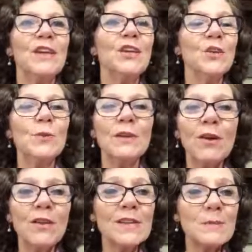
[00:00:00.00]
When
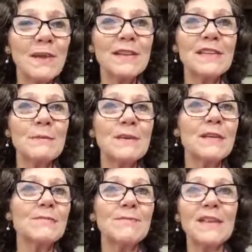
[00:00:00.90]
all this
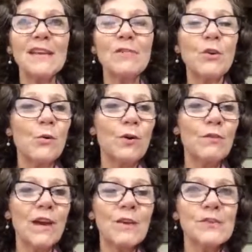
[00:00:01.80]
pandemic and the
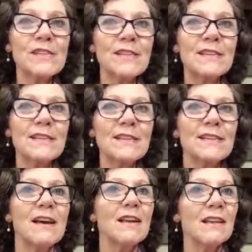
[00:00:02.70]
coronavirus ends,
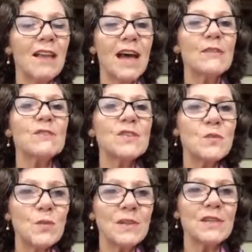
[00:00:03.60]
life's
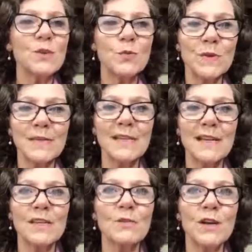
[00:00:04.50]
sweetness will
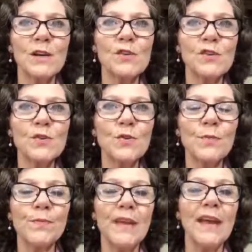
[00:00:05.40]
satisfy our soul.